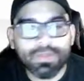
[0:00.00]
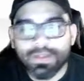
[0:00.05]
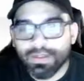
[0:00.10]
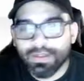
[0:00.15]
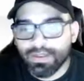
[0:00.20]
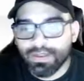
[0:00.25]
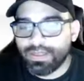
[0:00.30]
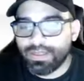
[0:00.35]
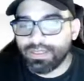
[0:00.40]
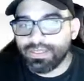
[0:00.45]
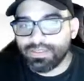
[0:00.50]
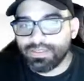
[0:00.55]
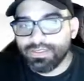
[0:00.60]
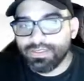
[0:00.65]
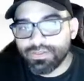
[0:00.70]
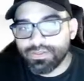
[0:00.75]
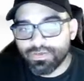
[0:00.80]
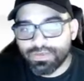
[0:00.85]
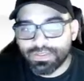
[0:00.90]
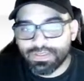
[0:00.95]
And then these
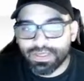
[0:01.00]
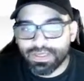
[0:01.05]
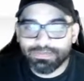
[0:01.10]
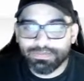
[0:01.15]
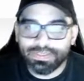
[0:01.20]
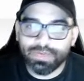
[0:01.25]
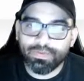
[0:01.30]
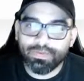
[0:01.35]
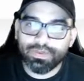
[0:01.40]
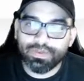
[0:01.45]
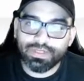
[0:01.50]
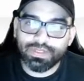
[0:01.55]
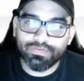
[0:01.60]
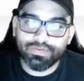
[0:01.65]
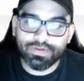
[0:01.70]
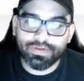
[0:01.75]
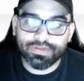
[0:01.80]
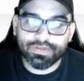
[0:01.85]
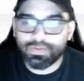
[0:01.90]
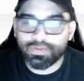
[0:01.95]
are the times that we live in.
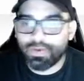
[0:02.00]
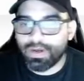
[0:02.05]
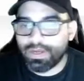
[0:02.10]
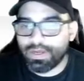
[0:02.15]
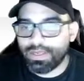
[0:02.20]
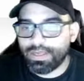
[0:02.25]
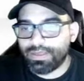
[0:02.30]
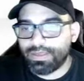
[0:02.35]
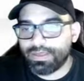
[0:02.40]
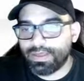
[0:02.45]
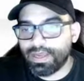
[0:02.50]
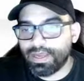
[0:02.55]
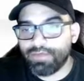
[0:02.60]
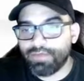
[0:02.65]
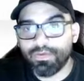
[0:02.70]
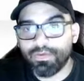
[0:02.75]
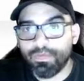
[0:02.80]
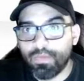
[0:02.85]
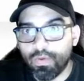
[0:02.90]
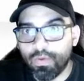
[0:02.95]
It's why ever
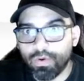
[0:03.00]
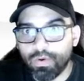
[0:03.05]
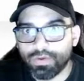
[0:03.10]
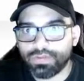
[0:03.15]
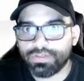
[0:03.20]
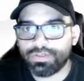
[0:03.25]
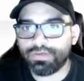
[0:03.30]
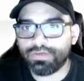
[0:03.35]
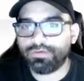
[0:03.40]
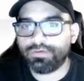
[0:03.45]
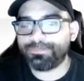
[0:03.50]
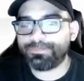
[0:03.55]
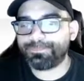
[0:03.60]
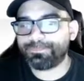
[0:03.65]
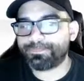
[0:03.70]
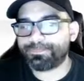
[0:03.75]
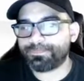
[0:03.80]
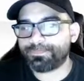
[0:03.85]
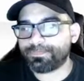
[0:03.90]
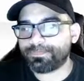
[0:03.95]
more so
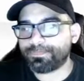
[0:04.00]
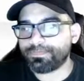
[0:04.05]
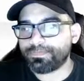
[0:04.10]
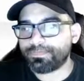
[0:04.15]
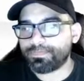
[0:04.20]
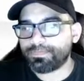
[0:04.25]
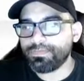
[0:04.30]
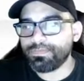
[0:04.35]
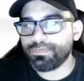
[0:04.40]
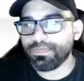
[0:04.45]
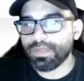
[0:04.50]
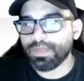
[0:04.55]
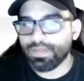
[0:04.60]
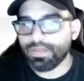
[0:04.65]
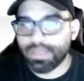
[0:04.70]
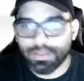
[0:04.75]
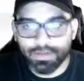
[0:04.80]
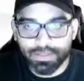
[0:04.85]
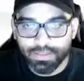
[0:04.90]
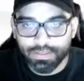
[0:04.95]

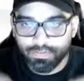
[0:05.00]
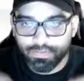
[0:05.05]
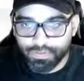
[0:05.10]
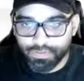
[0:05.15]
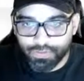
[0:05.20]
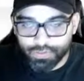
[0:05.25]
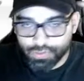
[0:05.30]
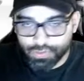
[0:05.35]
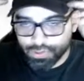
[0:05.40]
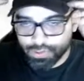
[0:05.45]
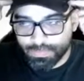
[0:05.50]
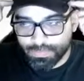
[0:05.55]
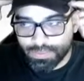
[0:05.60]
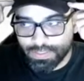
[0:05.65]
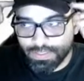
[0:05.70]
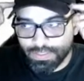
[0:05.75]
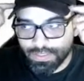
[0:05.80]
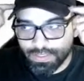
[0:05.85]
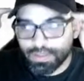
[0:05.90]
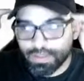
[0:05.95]
that individuals should
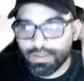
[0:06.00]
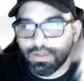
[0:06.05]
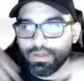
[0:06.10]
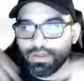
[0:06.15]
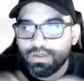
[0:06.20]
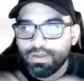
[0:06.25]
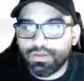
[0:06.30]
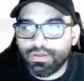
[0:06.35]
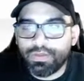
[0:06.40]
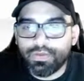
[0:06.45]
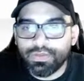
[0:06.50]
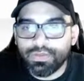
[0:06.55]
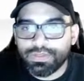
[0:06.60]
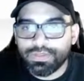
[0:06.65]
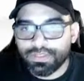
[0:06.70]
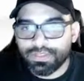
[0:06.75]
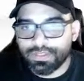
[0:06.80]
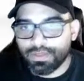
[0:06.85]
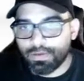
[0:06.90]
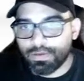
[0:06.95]
be
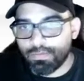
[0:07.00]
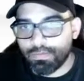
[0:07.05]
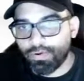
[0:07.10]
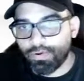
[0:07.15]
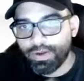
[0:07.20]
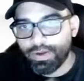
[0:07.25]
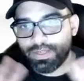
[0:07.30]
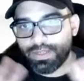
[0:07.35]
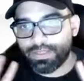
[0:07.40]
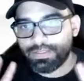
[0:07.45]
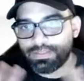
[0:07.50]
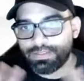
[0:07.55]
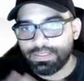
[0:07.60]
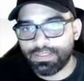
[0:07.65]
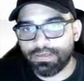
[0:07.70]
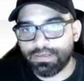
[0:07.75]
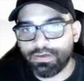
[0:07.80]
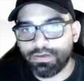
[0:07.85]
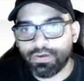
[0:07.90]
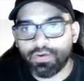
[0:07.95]
using their brains
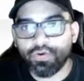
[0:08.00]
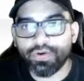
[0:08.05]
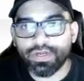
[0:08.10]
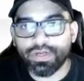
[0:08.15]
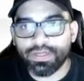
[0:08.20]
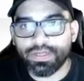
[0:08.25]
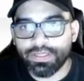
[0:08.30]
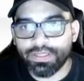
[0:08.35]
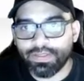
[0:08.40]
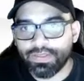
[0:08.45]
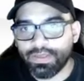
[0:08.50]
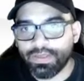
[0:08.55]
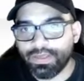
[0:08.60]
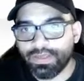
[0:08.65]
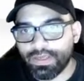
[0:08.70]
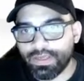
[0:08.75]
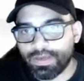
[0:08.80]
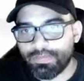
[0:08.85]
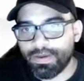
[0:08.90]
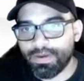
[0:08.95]
and critically thinking
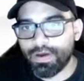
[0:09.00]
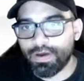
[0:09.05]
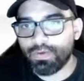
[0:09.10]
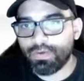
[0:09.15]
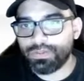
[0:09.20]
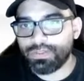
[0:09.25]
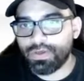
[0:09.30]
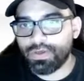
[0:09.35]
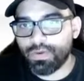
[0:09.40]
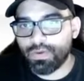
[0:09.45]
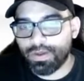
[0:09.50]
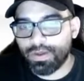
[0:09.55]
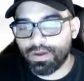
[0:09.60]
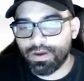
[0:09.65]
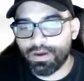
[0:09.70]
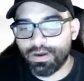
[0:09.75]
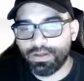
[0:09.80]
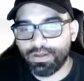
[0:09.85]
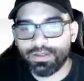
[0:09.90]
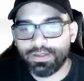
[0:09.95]
about what's going
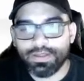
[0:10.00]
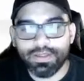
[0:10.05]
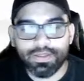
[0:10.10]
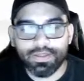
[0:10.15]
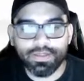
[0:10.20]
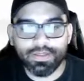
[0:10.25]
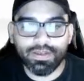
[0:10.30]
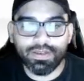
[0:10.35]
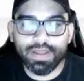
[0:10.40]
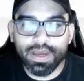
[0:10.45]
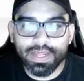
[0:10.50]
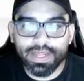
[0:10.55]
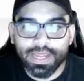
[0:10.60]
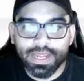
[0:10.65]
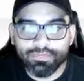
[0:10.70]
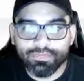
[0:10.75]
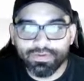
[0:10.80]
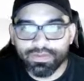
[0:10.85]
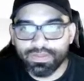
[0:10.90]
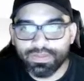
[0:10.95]
on. But not
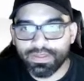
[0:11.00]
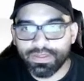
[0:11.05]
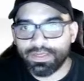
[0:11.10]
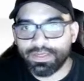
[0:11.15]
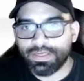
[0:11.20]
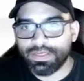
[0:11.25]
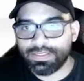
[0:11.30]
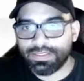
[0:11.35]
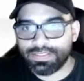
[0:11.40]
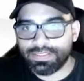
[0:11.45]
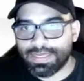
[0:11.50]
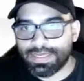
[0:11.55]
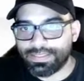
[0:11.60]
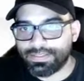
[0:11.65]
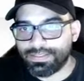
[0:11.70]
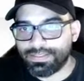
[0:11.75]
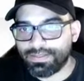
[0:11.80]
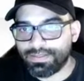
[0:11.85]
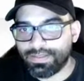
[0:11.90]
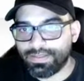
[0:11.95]
everything is
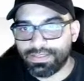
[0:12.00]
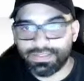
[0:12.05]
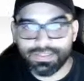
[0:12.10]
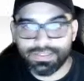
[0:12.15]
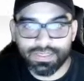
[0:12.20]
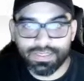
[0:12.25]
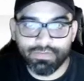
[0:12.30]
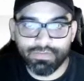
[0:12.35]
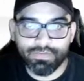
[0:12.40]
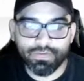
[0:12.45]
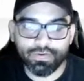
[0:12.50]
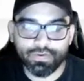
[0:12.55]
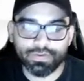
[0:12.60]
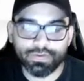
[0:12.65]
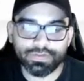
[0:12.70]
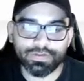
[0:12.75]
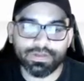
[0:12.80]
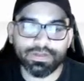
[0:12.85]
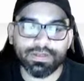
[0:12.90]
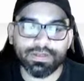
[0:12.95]
as they say, of course,
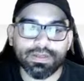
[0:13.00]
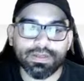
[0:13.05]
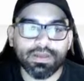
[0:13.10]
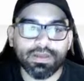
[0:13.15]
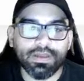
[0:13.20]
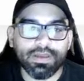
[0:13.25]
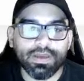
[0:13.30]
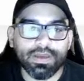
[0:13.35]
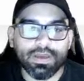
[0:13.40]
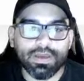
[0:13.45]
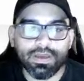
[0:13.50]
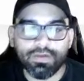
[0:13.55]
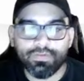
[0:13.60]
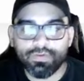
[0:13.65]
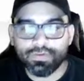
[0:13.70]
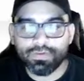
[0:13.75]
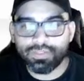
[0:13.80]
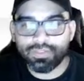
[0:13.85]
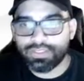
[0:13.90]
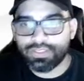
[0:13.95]
right? And of
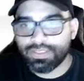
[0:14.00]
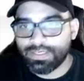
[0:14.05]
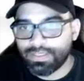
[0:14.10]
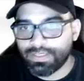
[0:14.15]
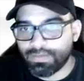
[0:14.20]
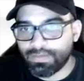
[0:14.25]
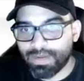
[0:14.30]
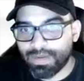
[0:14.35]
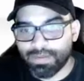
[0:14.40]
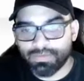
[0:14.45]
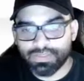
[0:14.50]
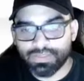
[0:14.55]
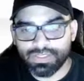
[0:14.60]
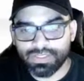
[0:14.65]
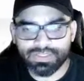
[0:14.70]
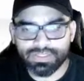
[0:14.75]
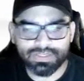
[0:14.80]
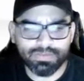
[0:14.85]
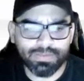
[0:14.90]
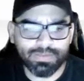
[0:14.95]
course, just like the Bible
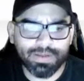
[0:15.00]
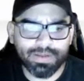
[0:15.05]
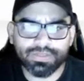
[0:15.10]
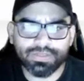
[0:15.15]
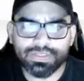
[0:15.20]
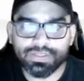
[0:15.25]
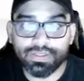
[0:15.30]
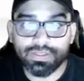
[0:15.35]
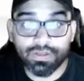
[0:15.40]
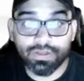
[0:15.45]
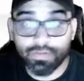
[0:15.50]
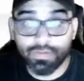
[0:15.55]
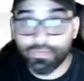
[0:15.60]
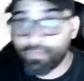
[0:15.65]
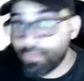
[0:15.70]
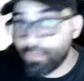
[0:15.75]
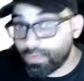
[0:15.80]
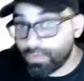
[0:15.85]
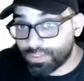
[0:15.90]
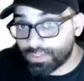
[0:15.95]
says that the
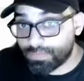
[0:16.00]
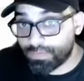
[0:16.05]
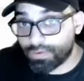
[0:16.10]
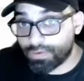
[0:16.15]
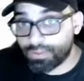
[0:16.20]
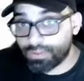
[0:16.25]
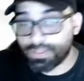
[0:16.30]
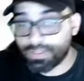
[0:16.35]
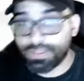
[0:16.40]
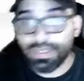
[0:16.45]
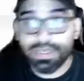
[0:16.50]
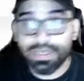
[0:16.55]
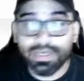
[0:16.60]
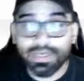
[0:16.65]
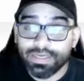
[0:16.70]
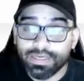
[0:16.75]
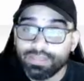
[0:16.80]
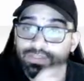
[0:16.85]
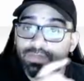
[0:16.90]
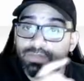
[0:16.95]
foolish person
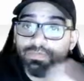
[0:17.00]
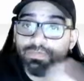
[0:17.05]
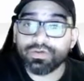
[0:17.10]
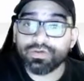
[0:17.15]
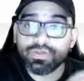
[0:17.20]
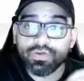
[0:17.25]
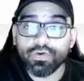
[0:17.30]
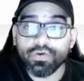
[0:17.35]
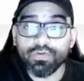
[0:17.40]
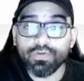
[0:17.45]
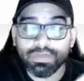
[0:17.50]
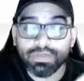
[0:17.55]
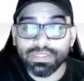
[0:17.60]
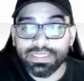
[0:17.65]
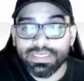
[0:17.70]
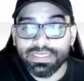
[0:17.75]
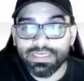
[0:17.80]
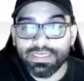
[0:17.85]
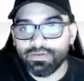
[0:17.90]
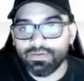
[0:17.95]
is the person who
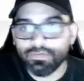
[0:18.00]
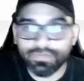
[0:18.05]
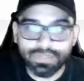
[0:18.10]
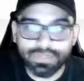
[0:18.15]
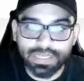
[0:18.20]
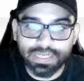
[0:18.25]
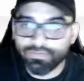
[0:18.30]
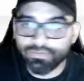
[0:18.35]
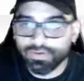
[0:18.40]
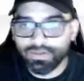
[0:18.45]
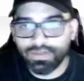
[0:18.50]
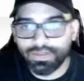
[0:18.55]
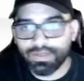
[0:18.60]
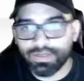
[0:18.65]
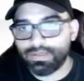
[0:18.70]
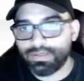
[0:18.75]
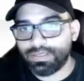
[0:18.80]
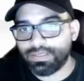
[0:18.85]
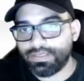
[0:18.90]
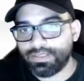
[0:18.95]
believes everything
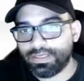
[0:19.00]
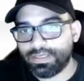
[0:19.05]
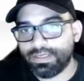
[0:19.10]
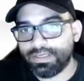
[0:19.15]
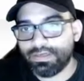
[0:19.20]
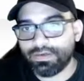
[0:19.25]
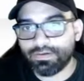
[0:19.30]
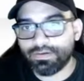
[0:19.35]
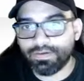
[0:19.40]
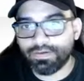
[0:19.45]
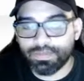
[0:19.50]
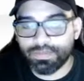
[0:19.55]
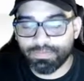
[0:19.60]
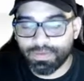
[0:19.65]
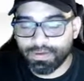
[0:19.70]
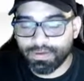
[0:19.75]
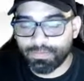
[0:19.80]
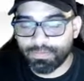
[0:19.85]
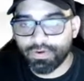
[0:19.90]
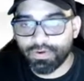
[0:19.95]
that they hear, right? The
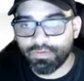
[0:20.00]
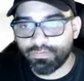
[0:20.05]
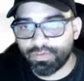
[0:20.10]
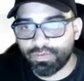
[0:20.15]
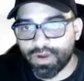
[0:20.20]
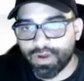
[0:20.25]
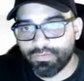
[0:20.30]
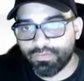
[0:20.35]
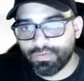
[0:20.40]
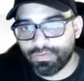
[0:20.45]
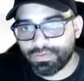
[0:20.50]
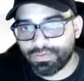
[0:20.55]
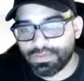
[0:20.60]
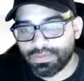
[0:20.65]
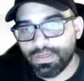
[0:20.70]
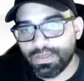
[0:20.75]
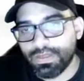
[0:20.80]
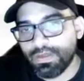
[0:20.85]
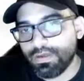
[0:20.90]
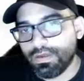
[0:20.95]
book of Proverbs
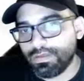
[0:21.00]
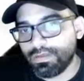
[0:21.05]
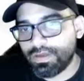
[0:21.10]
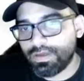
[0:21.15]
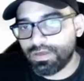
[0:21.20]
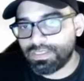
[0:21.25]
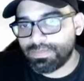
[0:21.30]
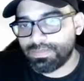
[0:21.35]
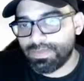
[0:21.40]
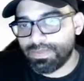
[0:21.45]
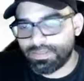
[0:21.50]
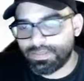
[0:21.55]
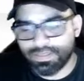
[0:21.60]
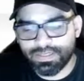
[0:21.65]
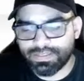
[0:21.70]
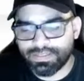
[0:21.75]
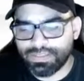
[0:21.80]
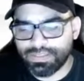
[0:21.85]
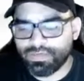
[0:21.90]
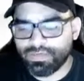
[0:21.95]
talks about that. It
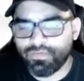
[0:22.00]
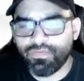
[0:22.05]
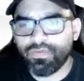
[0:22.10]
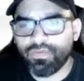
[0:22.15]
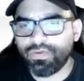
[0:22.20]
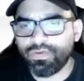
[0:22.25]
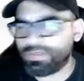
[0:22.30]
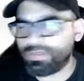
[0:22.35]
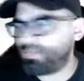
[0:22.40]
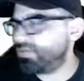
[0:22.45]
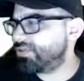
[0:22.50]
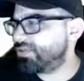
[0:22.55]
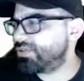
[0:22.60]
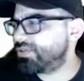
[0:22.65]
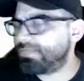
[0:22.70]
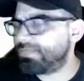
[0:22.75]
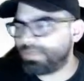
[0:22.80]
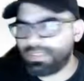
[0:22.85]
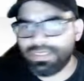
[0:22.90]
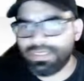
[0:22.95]
says the foolish person
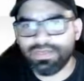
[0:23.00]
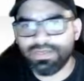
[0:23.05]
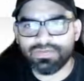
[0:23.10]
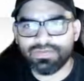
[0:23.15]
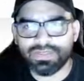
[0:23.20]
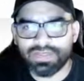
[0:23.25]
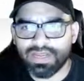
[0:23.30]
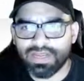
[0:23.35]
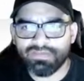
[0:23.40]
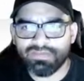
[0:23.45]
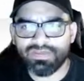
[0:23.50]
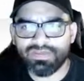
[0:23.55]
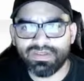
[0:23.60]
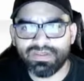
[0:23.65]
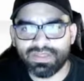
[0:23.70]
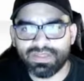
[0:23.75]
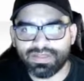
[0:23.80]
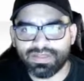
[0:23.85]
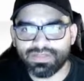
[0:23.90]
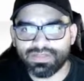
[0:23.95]
believes in everything that
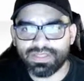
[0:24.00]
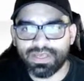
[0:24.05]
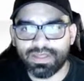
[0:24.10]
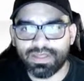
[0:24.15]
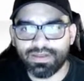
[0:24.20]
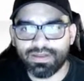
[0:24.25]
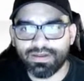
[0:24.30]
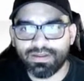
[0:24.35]
is said.